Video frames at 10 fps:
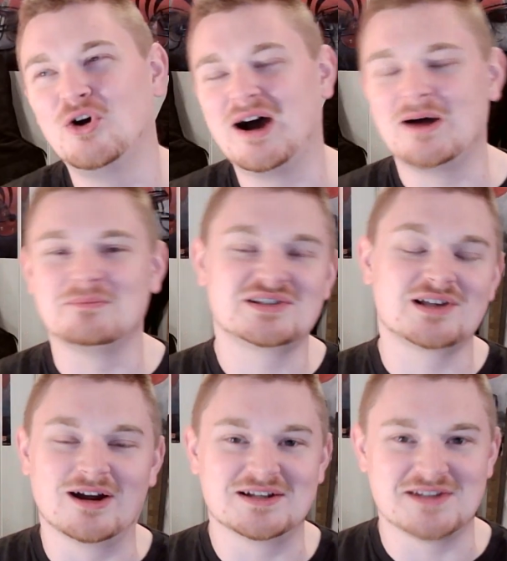I'm
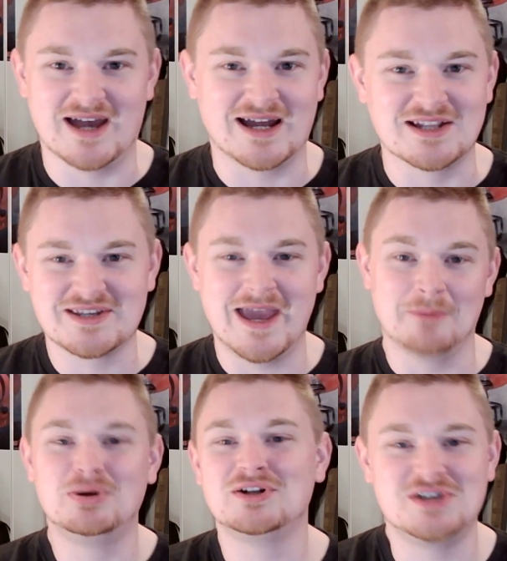sorry, Zach, I just
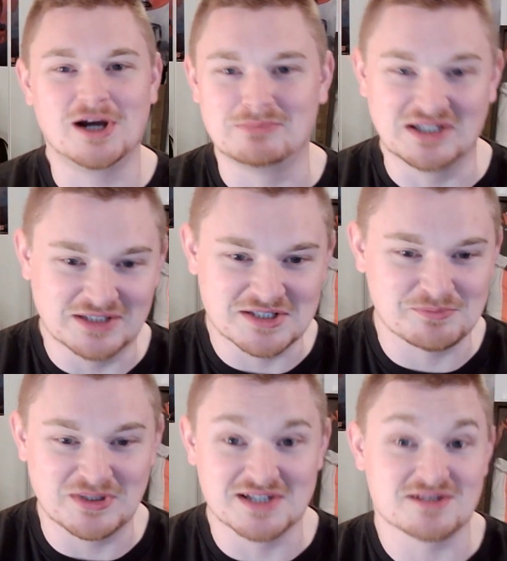can't put you on my list
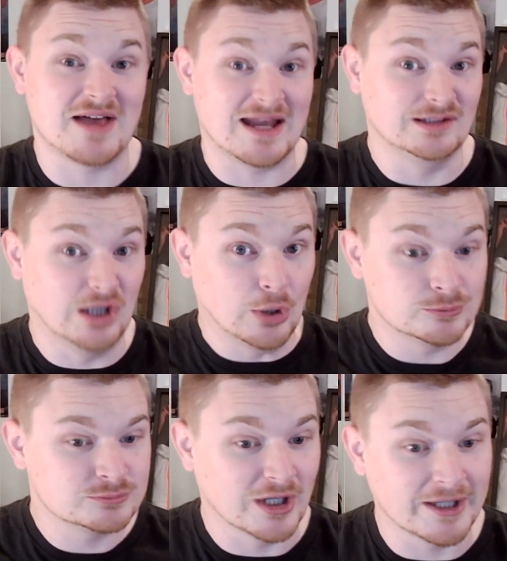because of that alone,
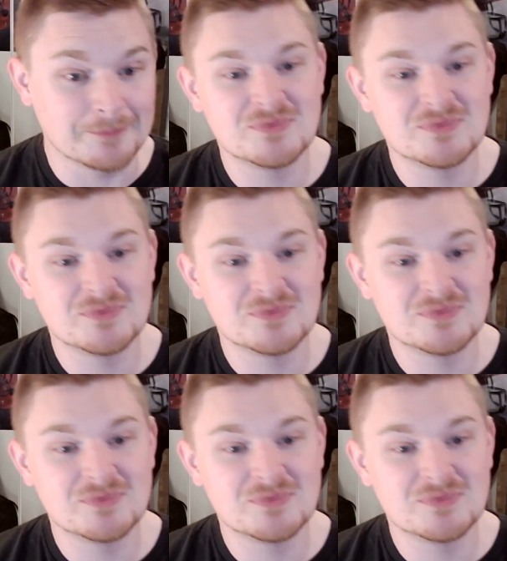right?